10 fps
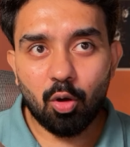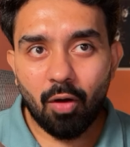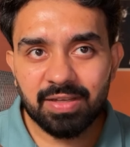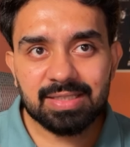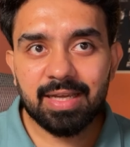
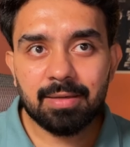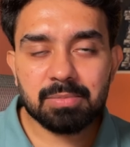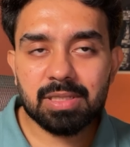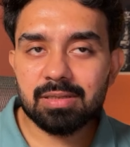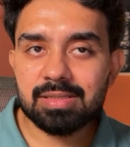
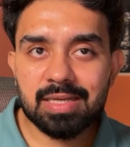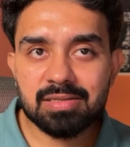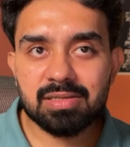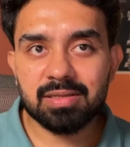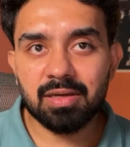Obviously,
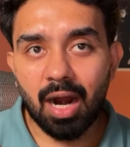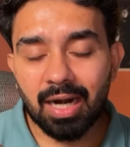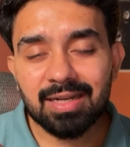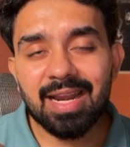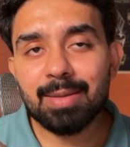since the
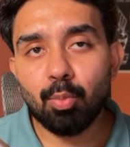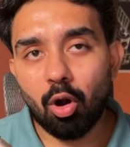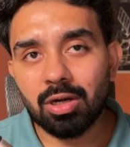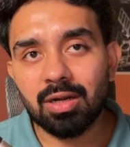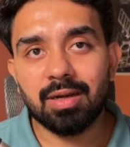underlying
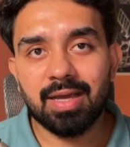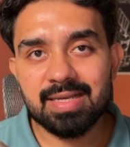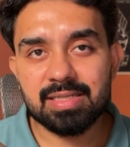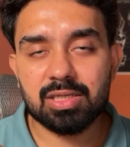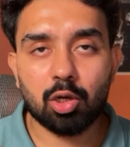model
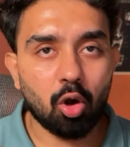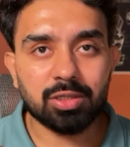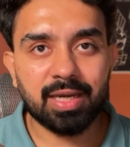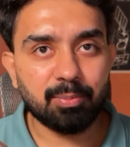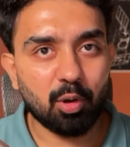is
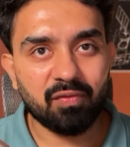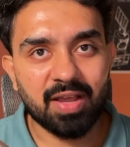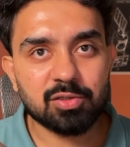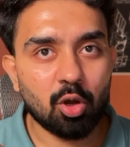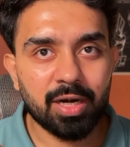Claude
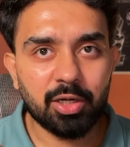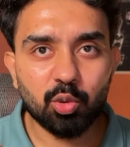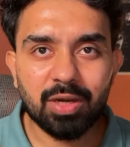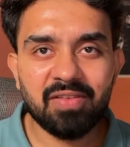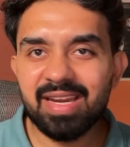3.5 Sonnet,
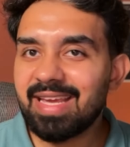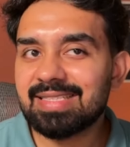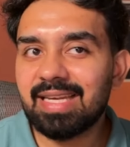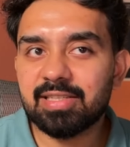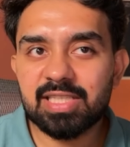you can very
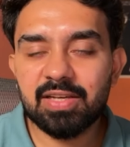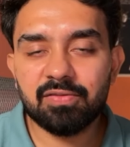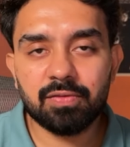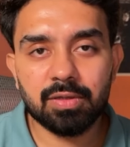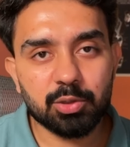easily
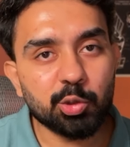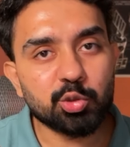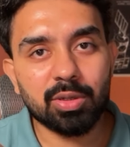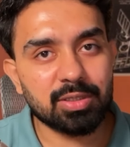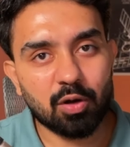achieve
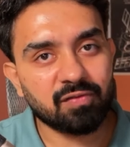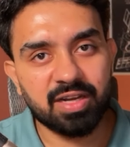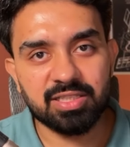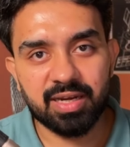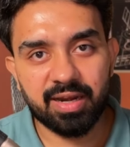usual
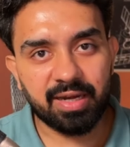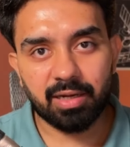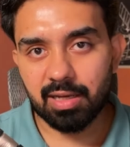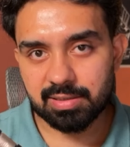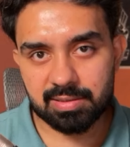software engineering
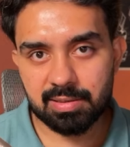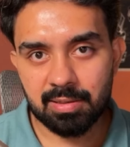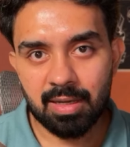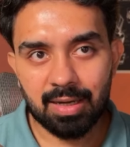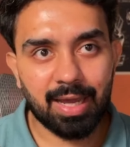tasks
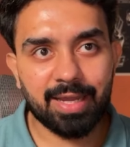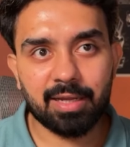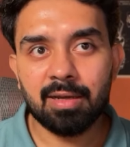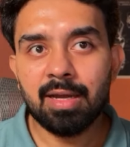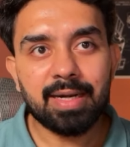
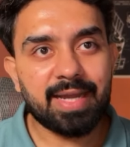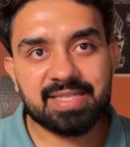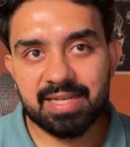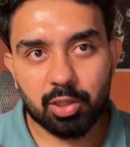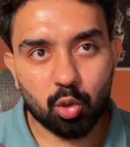like
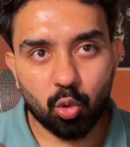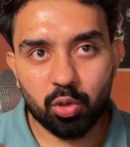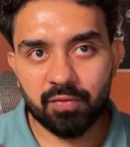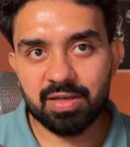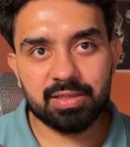testing the
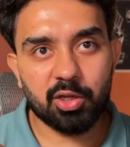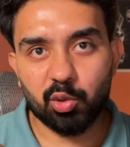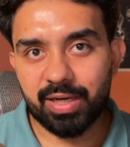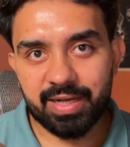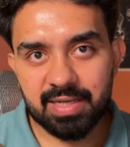code with
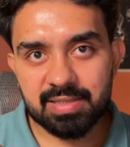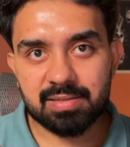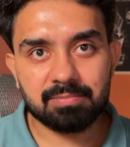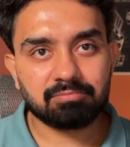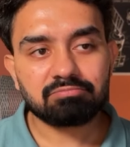unit tests.